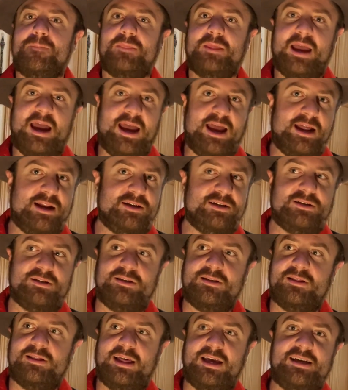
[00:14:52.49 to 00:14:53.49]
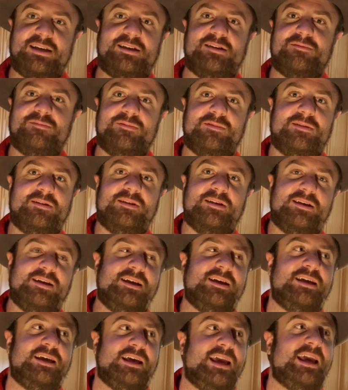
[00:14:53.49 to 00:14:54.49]
And like,
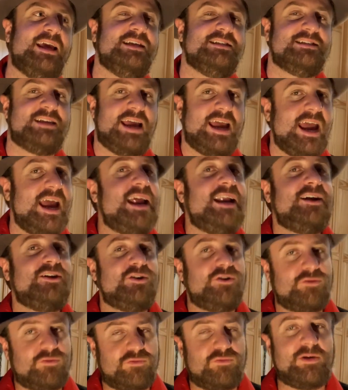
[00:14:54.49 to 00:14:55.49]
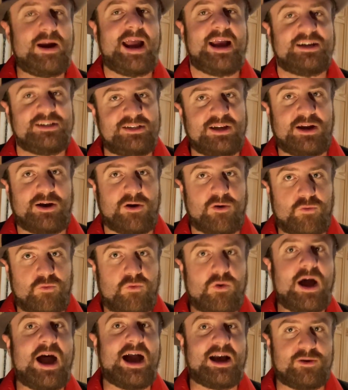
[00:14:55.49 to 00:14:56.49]
his head cracks on a
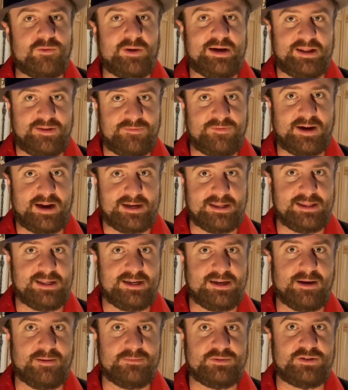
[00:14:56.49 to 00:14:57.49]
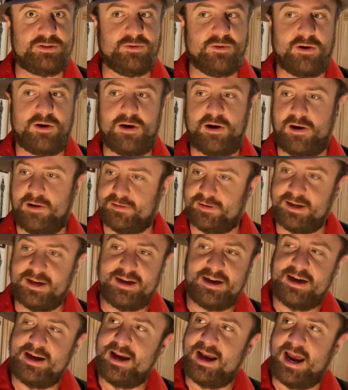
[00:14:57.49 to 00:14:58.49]
rock when he finally comes to a halt.
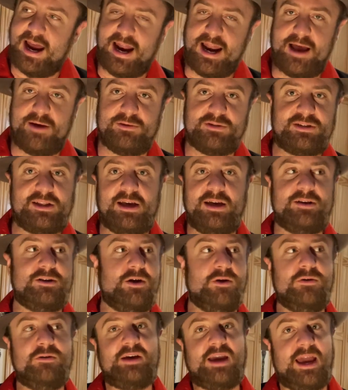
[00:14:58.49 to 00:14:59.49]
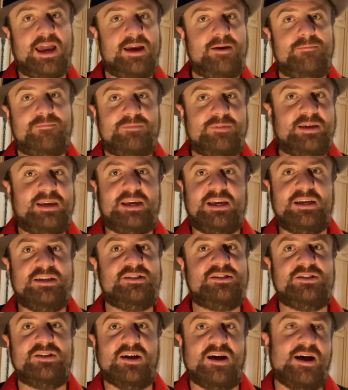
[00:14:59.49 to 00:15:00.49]
And I was like, okay,
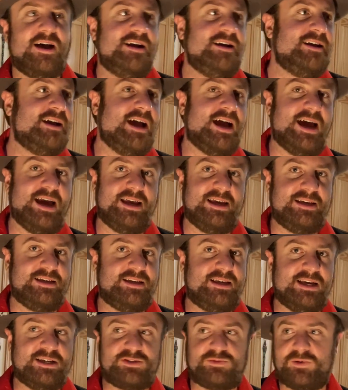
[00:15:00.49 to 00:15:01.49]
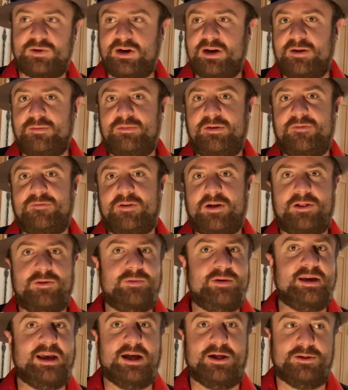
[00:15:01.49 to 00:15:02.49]
he's done. I guess we're going to be
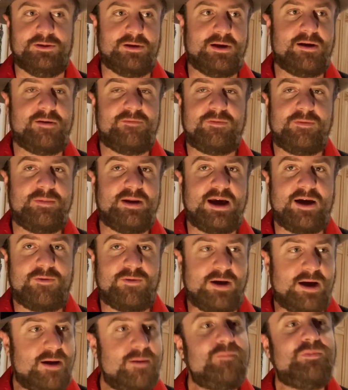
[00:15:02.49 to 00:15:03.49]
following Eldar from now on.